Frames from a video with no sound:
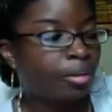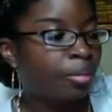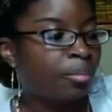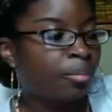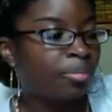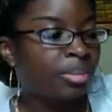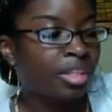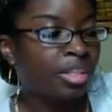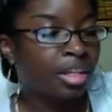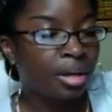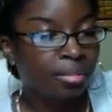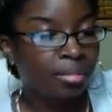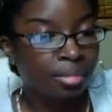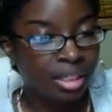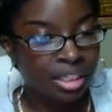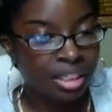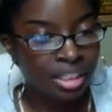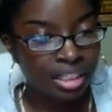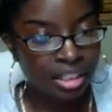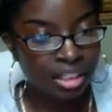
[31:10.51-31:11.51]

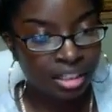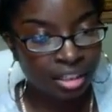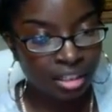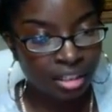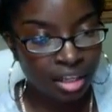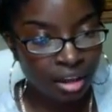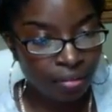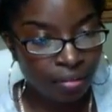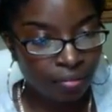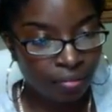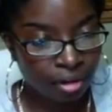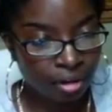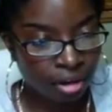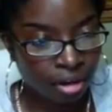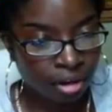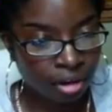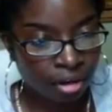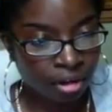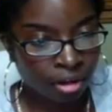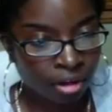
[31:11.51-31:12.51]
numbness in the left
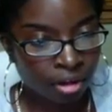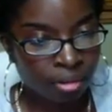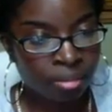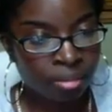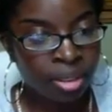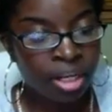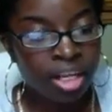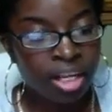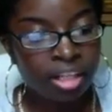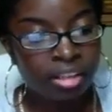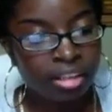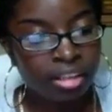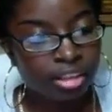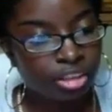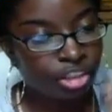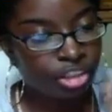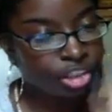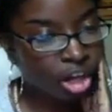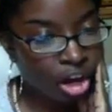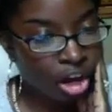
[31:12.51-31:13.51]
arm, the
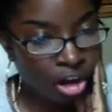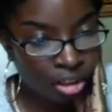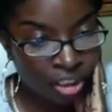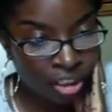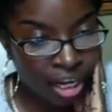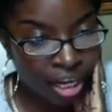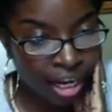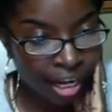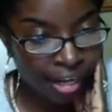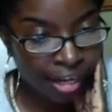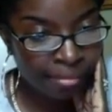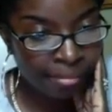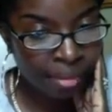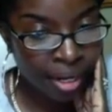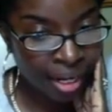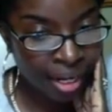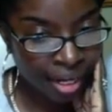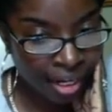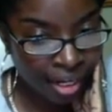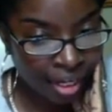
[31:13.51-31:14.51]
jawline
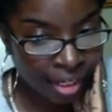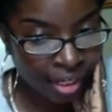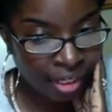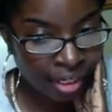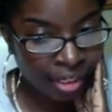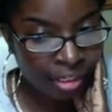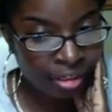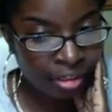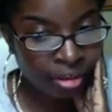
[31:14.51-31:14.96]
pain.